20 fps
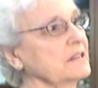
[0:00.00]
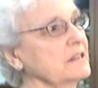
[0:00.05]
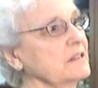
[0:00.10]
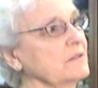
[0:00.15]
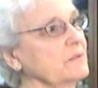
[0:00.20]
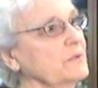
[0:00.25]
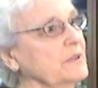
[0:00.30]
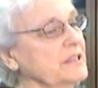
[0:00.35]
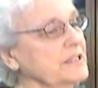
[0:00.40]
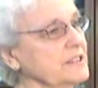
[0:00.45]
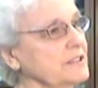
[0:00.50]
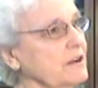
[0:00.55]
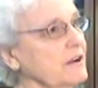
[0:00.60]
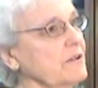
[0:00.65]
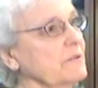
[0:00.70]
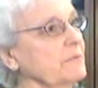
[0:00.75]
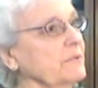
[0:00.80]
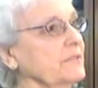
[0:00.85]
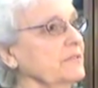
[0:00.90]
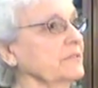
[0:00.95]
We
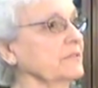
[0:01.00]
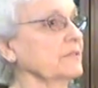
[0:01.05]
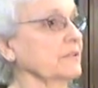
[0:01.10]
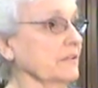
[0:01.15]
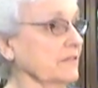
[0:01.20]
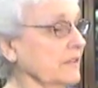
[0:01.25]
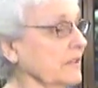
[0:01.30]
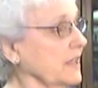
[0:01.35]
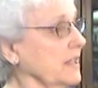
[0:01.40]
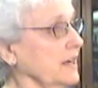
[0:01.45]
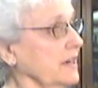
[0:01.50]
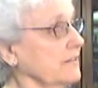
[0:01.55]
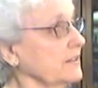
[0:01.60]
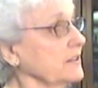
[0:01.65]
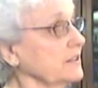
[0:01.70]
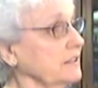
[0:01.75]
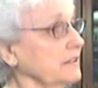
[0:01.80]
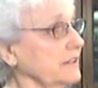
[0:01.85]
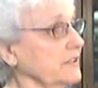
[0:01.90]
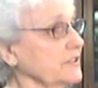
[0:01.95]
start with getting the
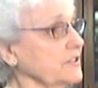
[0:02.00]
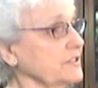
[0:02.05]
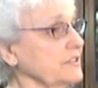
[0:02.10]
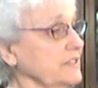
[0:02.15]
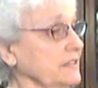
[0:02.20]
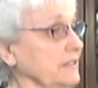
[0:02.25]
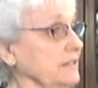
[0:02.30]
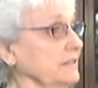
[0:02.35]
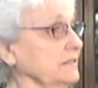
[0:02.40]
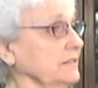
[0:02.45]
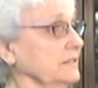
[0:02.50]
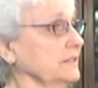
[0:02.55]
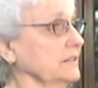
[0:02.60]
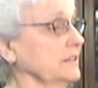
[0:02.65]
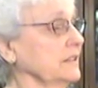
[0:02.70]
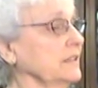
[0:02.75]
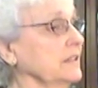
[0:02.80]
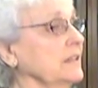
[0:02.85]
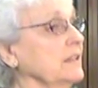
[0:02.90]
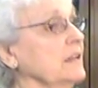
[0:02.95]
collections in.
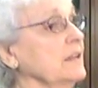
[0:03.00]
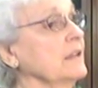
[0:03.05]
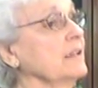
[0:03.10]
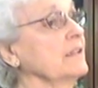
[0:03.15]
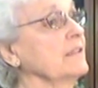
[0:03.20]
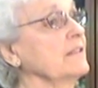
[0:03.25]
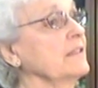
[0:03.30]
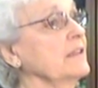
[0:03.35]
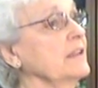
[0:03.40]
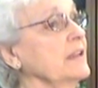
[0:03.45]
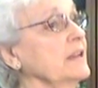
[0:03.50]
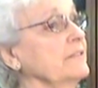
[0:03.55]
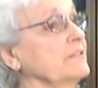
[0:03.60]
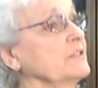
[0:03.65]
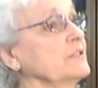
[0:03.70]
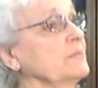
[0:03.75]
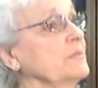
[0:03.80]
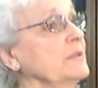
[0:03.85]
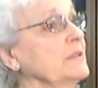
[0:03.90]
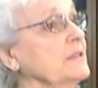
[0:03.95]
They have
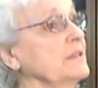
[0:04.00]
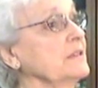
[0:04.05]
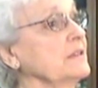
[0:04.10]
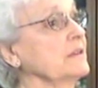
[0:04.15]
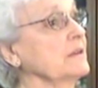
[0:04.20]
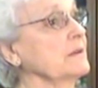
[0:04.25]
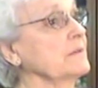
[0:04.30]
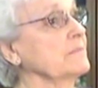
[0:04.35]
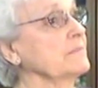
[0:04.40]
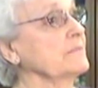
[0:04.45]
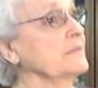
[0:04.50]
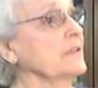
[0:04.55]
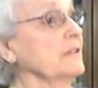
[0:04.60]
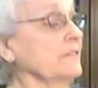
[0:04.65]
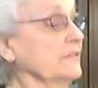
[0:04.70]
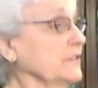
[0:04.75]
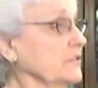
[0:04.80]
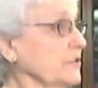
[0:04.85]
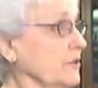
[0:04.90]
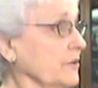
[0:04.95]
to be
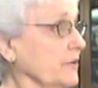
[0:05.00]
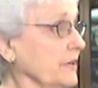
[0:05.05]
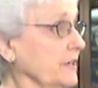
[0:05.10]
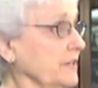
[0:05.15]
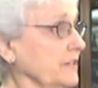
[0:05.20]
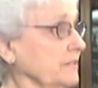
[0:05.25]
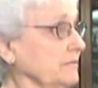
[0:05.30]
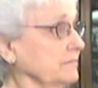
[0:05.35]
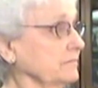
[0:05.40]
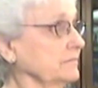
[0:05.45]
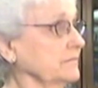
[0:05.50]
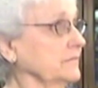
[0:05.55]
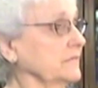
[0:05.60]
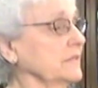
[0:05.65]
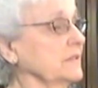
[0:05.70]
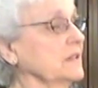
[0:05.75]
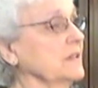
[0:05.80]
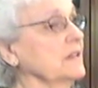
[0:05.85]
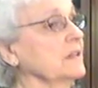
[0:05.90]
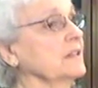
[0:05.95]
inventoried,
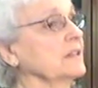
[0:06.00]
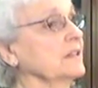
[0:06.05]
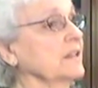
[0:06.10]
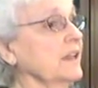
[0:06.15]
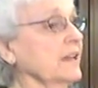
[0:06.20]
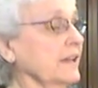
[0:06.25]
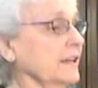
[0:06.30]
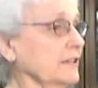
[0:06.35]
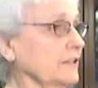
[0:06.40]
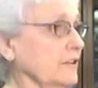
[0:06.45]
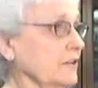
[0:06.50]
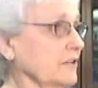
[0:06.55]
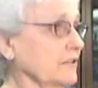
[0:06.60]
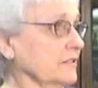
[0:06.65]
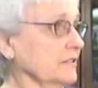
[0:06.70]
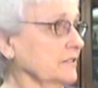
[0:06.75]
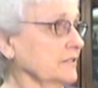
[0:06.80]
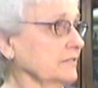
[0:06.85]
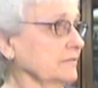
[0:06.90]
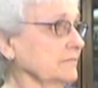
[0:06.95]
cataloged,